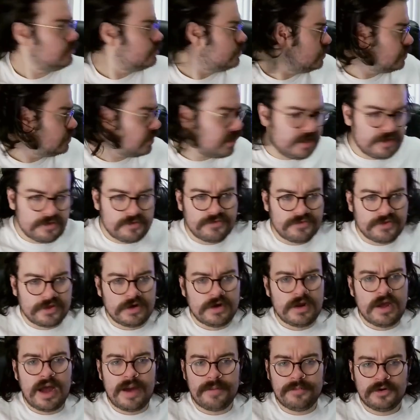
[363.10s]
Yeah, it's over there.
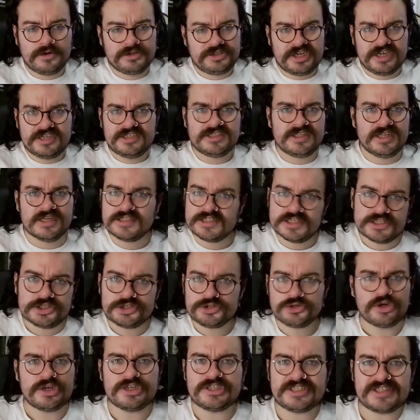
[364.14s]
I'm not changing this. I'm just
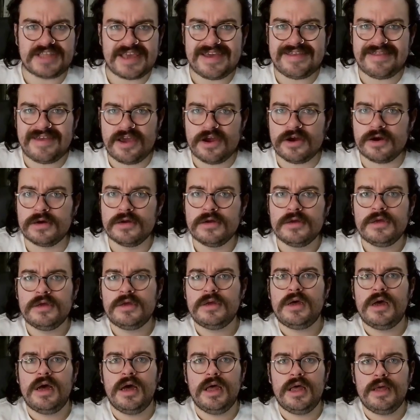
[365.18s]
going to stay there
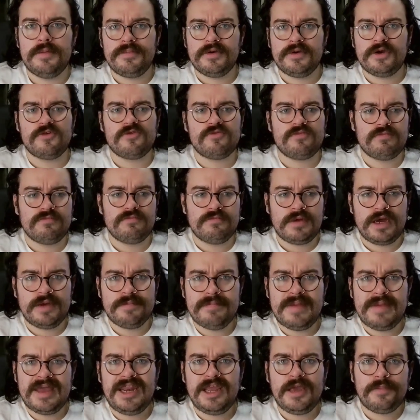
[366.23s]
um, because my
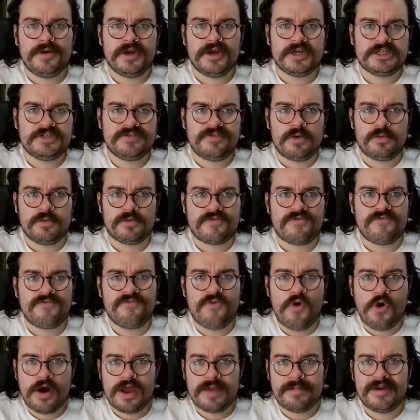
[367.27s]
mania prediction video was
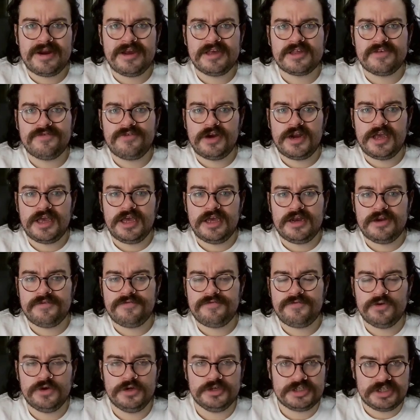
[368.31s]
40 minutes of unedited
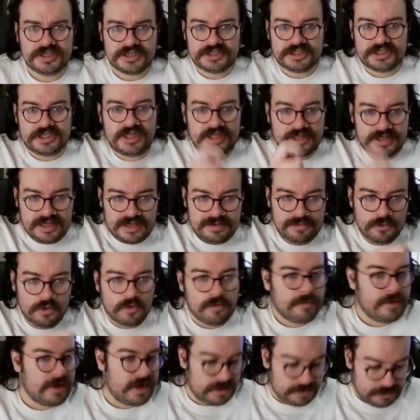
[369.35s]
footage because I just keep
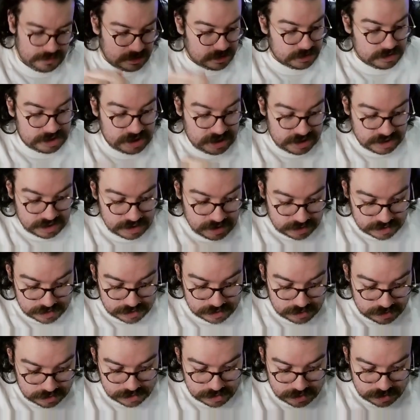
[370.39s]
going back and like Jade,
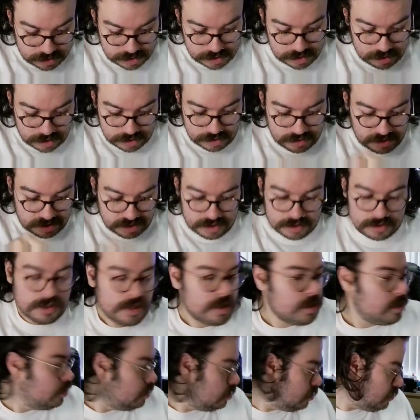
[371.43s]
her girl,
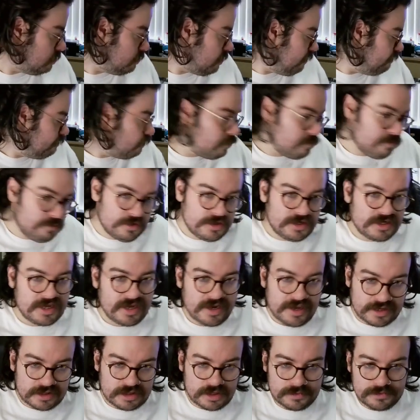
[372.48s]
because my phone wouldn't
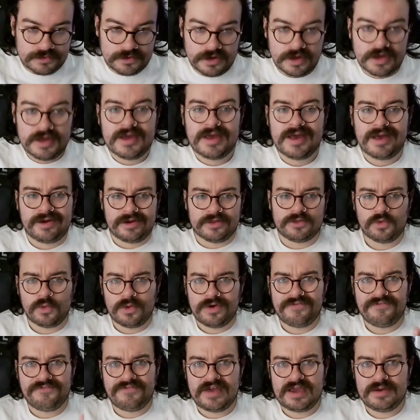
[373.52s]
connect up to it. And I don't want
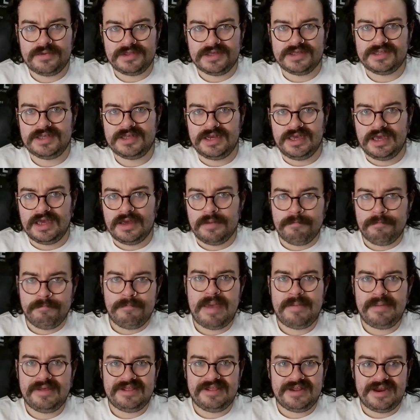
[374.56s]
to fight with it today.
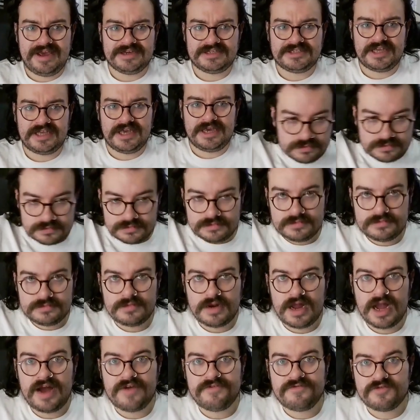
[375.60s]
Maybe the next time
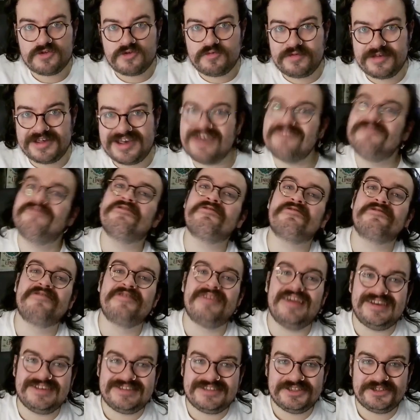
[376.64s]
have specific
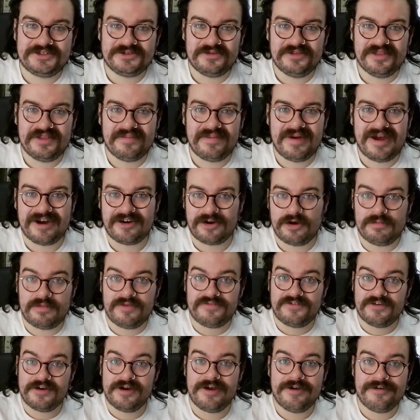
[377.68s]
things to show in the background, but
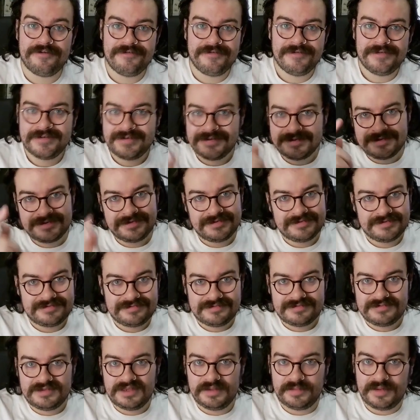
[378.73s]
for now,
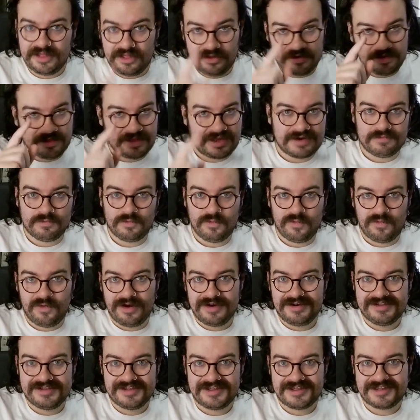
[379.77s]
you may look at that
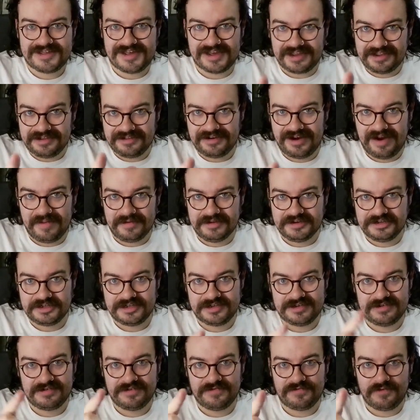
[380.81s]
one singular image
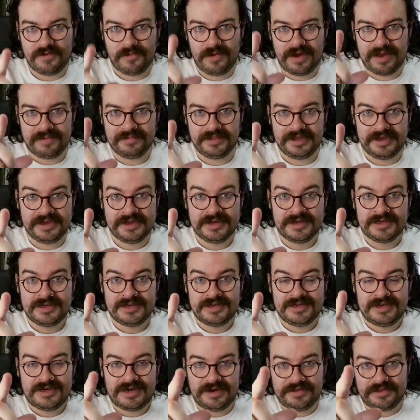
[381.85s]
from Wembley
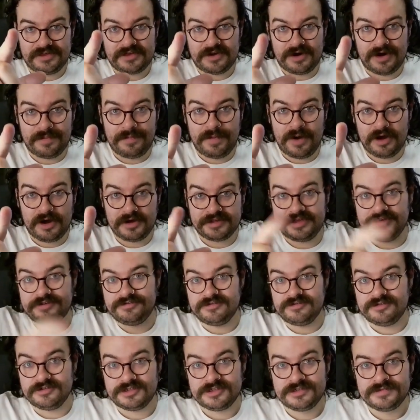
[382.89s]
at the start of Punk's
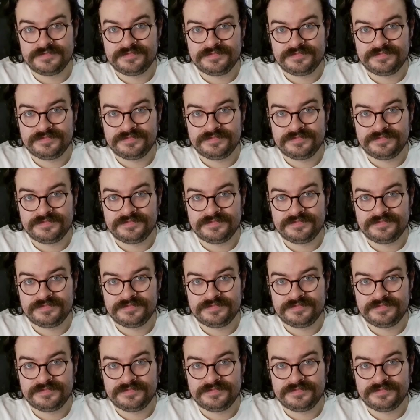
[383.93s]
entrance.